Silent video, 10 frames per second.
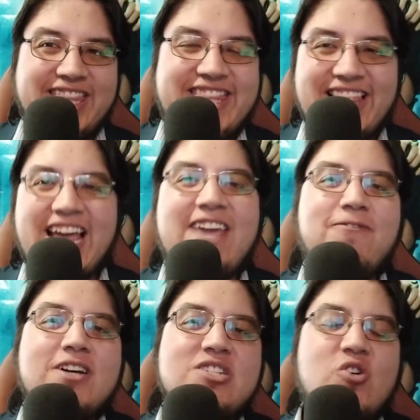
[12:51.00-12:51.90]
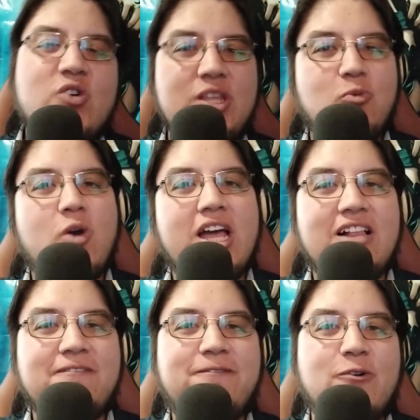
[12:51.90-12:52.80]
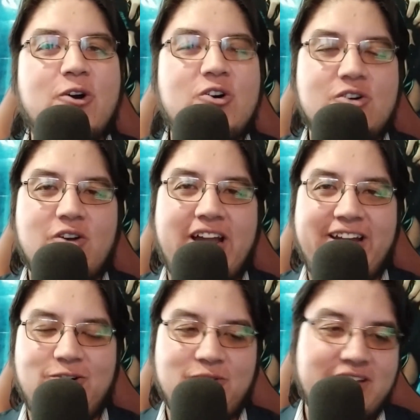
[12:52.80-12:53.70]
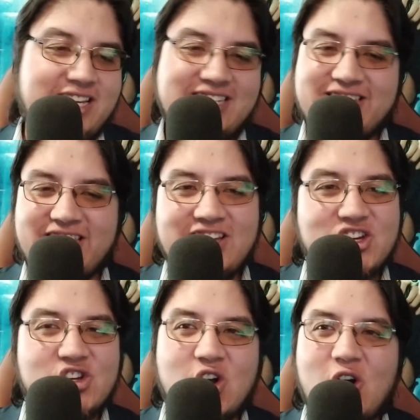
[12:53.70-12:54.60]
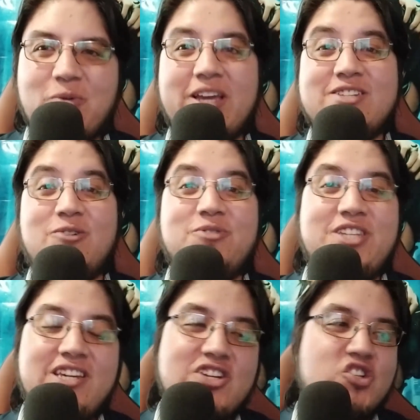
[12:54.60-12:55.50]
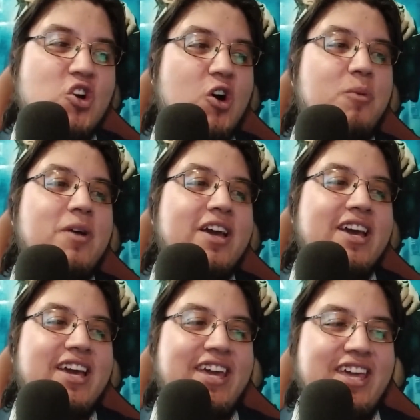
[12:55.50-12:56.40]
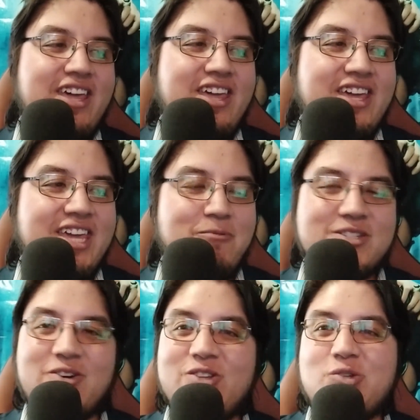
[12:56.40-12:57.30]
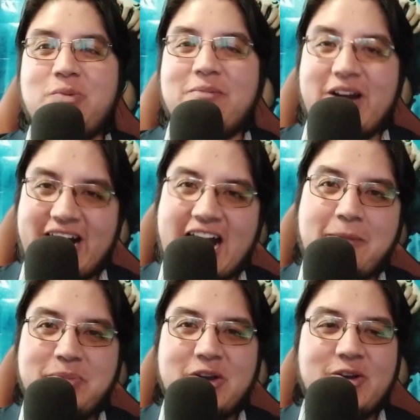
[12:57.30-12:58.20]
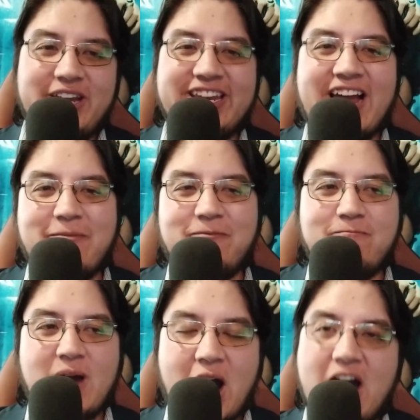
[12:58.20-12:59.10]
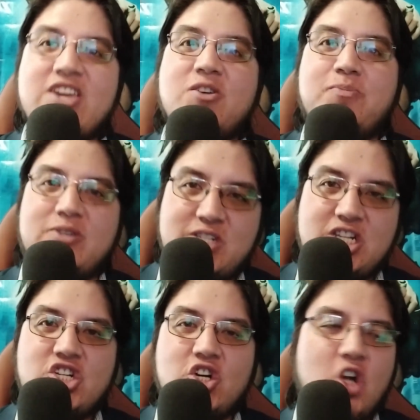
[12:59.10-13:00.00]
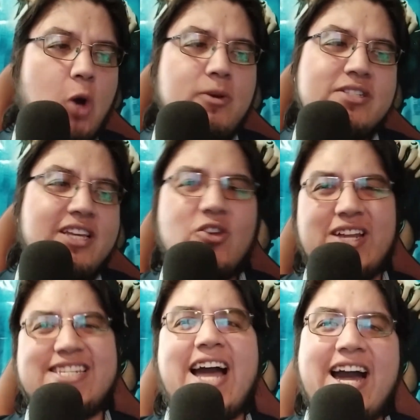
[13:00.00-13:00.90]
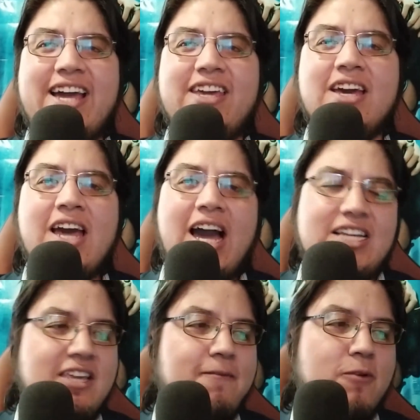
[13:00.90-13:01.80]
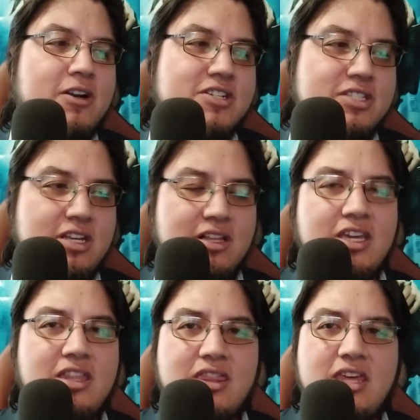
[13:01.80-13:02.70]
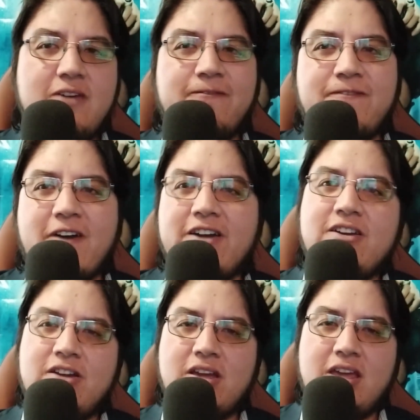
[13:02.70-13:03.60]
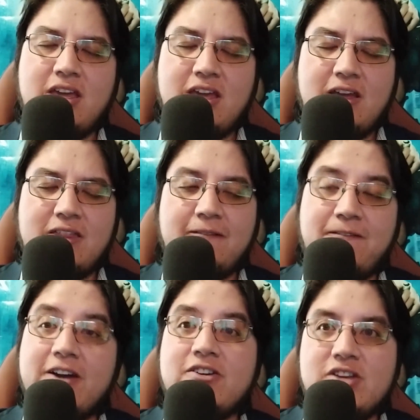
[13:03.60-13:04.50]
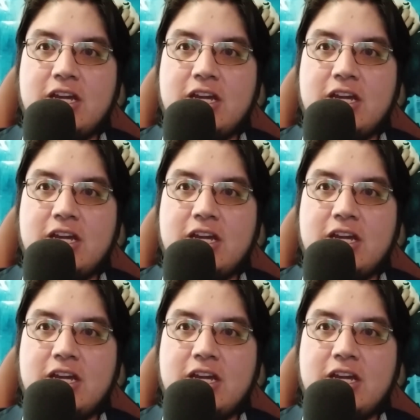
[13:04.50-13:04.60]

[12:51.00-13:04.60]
The life was going well for Uncle Iroh. His tea shop, his own tea shop, he was going to be happier in a higher position. Obviously not as high as he was still in the Fire